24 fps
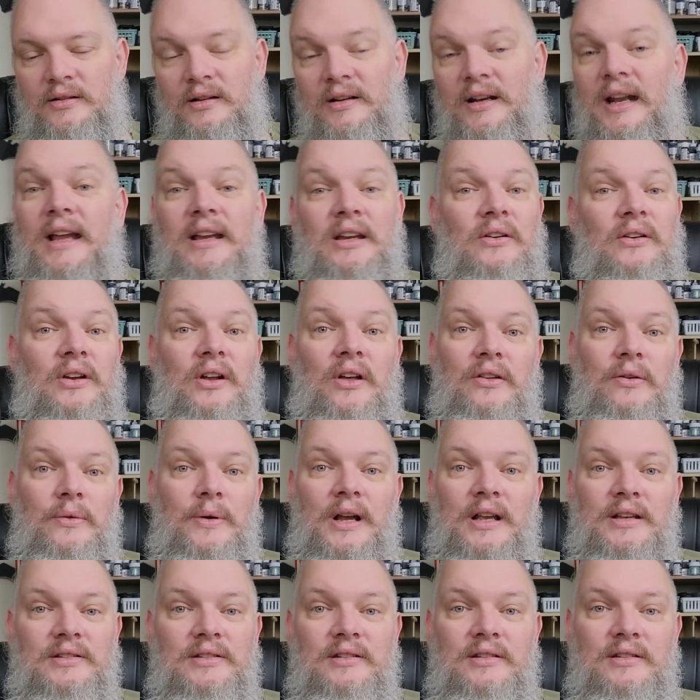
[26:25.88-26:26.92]
Now you know the
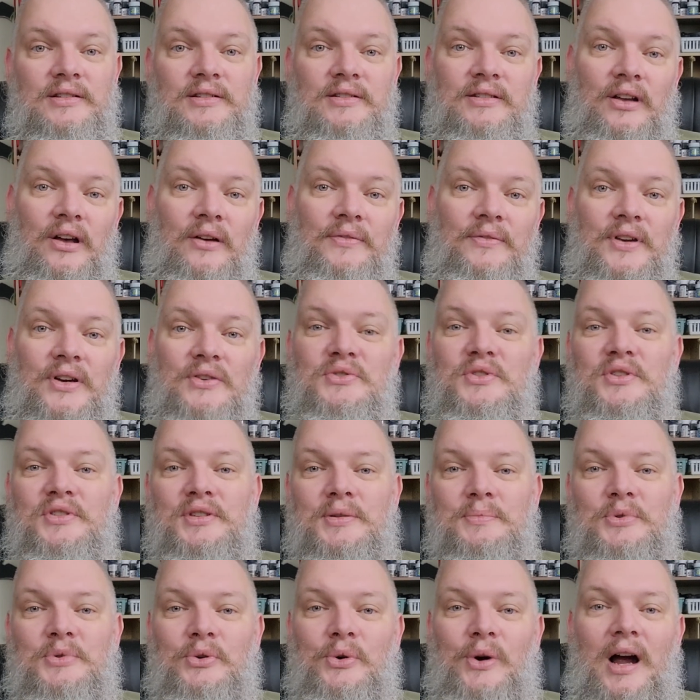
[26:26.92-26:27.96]
rest of the stuff. There's the
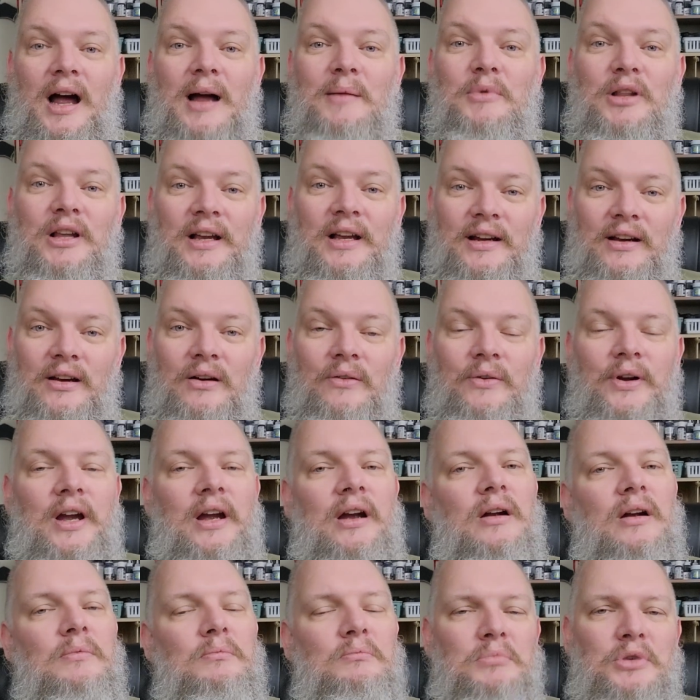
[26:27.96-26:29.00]
subscribe link over
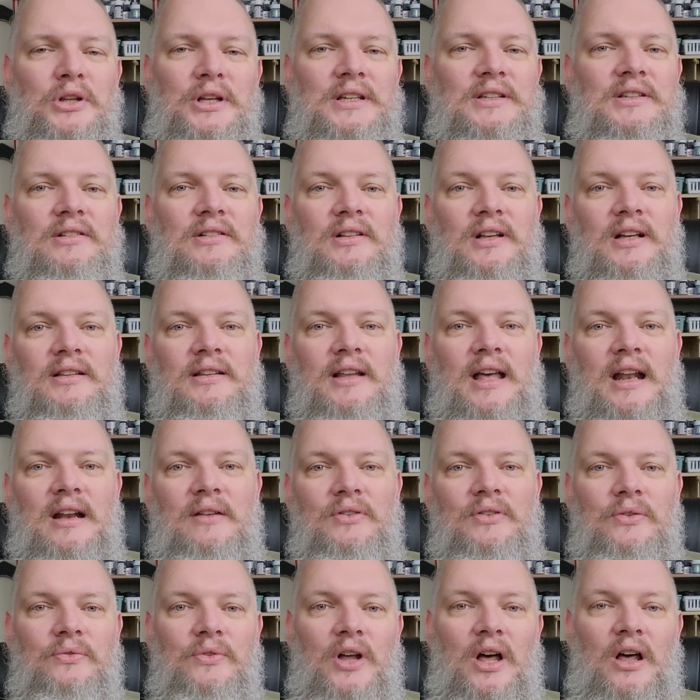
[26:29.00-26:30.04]
here. Please click that
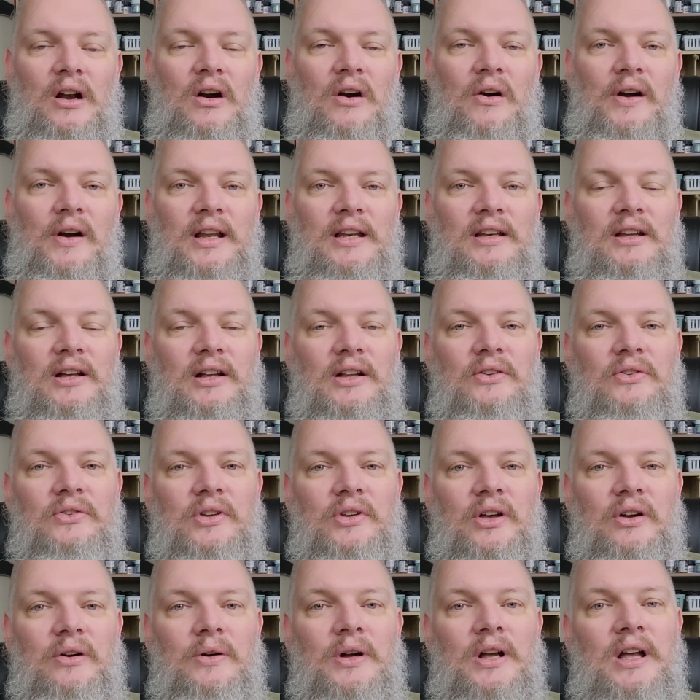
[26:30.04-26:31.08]
if you've not already done
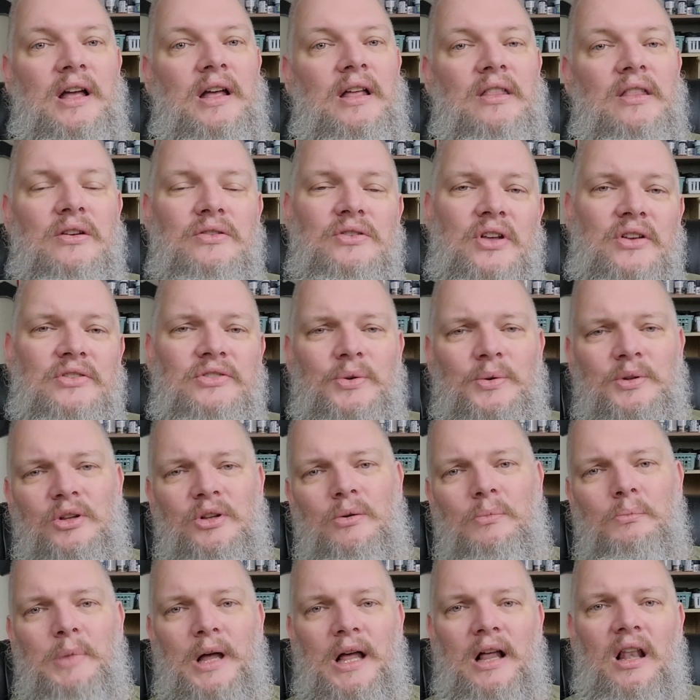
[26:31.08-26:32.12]
so. There's also a
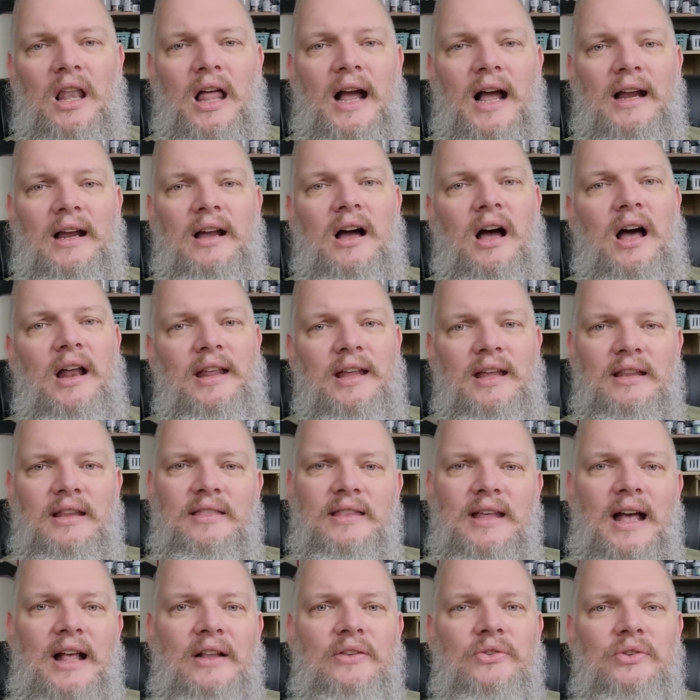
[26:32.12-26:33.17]
little bell icon. Hit
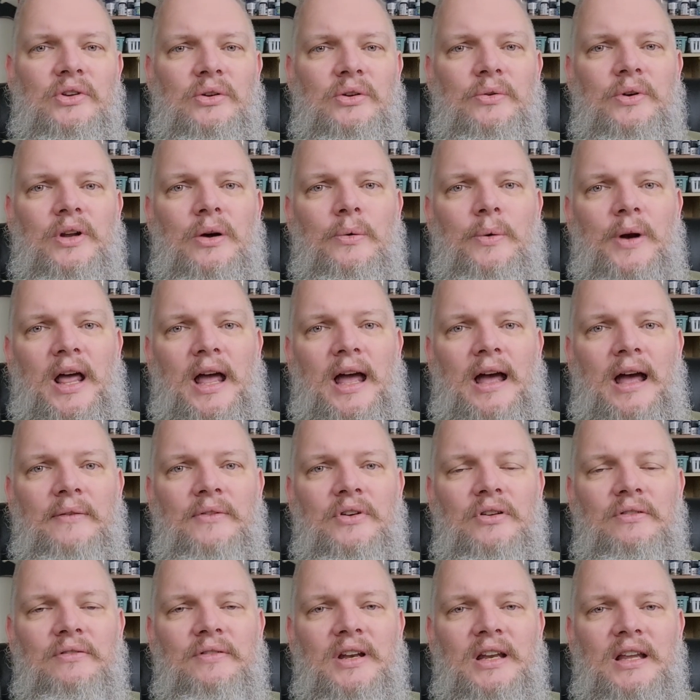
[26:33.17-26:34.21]
that so you'll know when I have
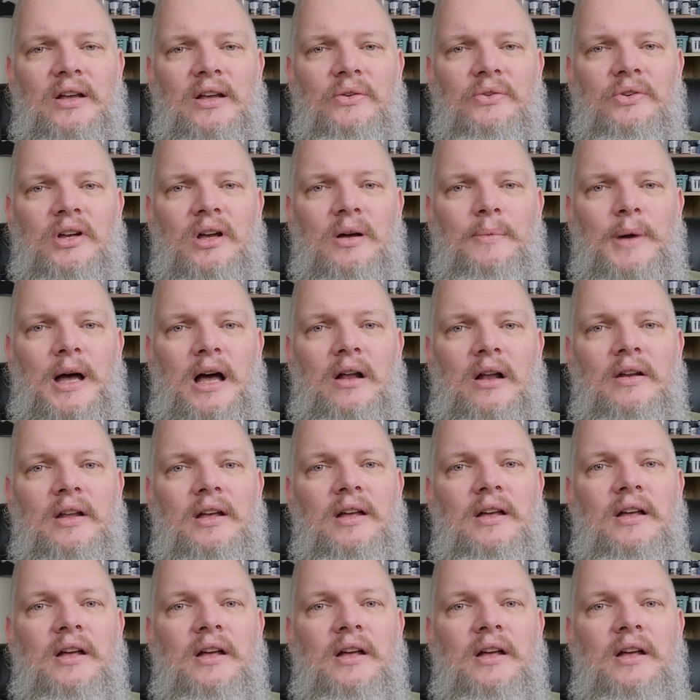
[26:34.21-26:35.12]
new videos come out.